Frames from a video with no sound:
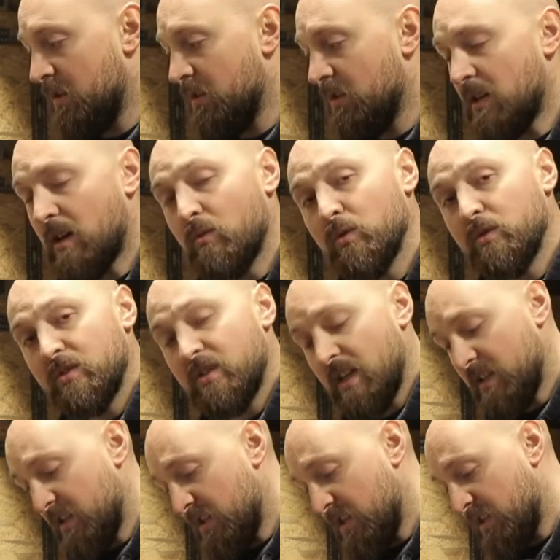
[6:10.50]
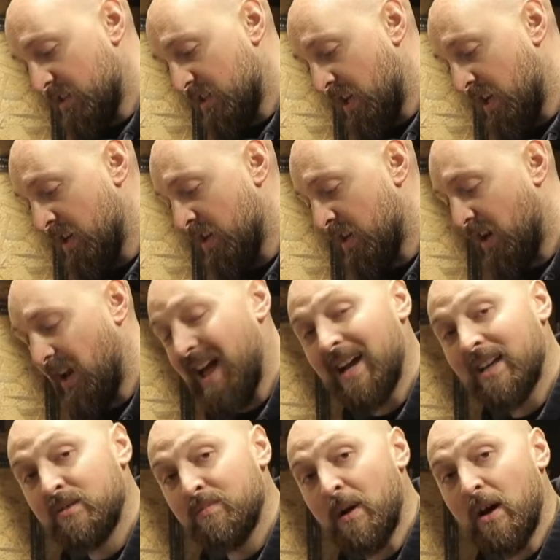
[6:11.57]
Now I wouldn't say that this
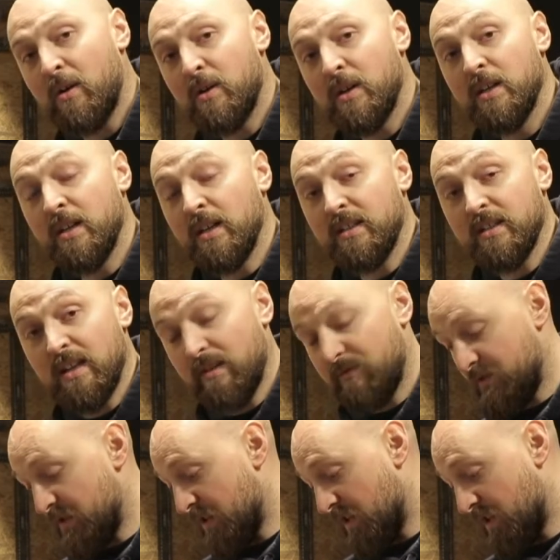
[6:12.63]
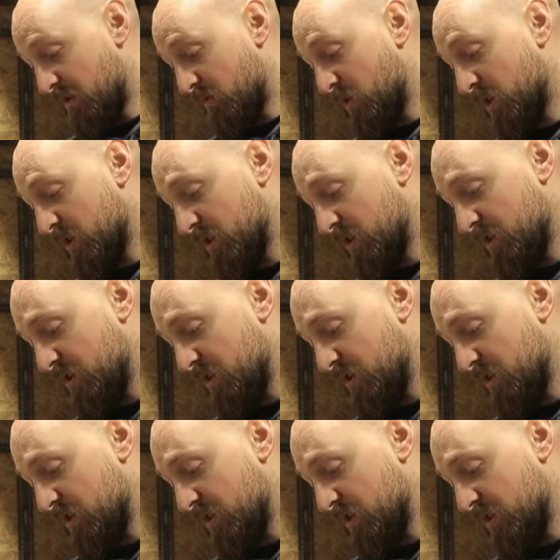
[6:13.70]
lacks power. It did everything that I wanted it